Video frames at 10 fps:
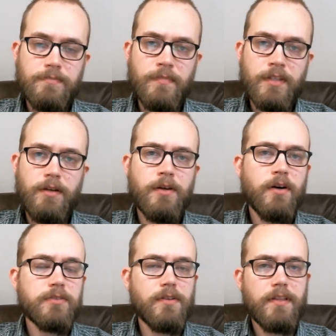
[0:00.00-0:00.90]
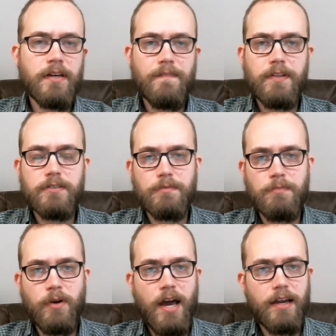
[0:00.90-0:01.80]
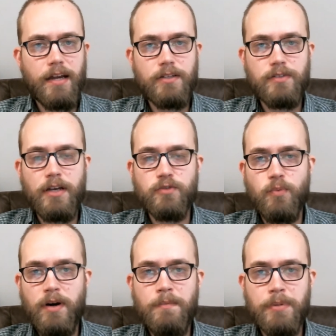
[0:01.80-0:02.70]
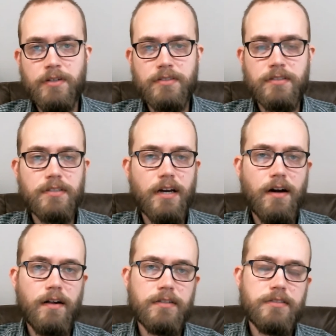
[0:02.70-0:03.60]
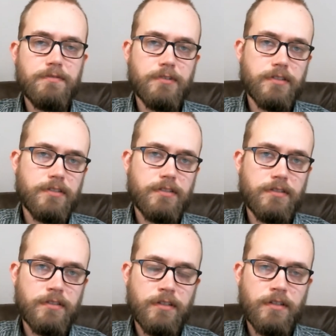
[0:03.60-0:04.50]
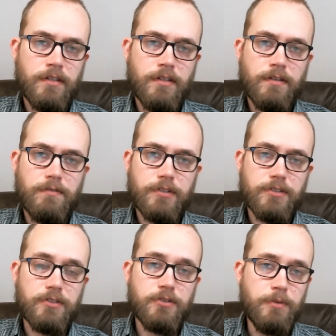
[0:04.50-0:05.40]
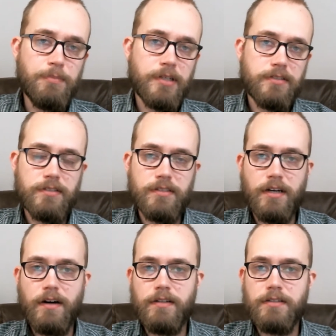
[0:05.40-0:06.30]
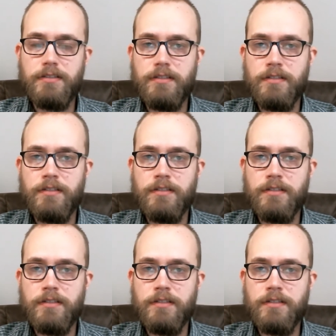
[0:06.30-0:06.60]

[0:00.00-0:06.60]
You can also think of this monadic as one-person psychology versus two-person psychology.